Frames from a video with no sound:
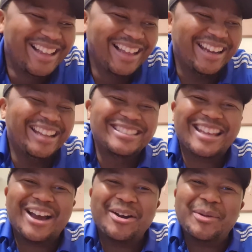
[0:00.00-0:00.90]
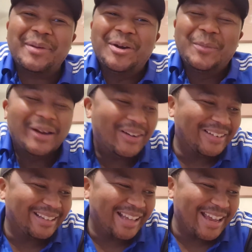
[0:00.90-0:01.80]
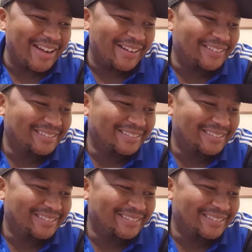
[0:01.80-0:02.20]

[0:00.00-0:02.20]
at least it held up a little bit longer there, you know.